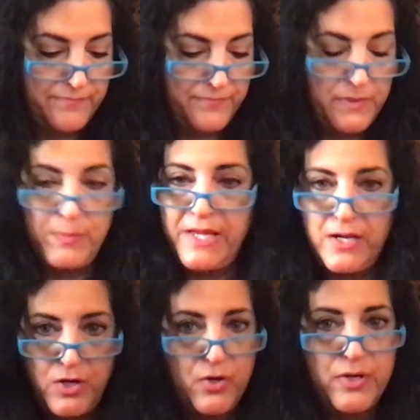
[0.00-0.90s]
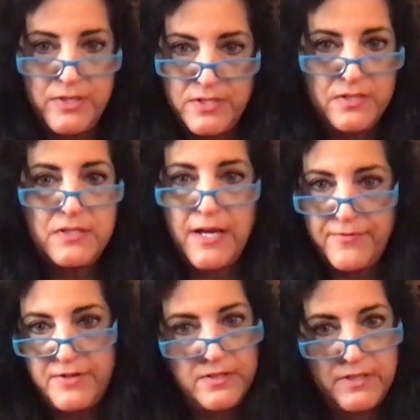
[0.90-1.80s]
the blackcurrant,
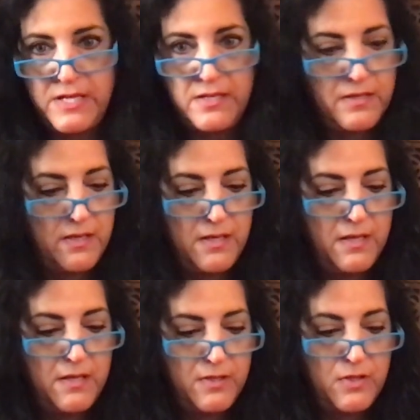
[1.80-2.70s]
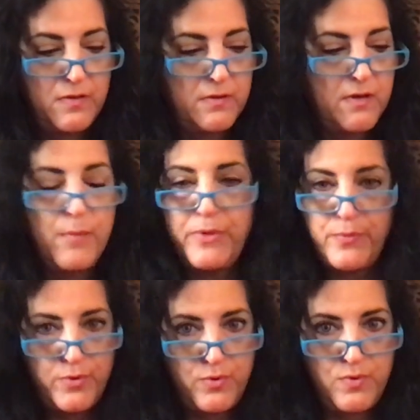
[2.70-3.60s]
definitely come
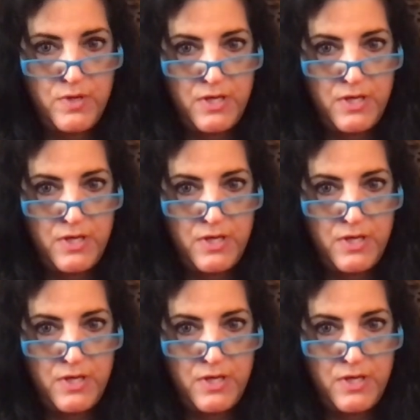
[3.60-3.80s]
through,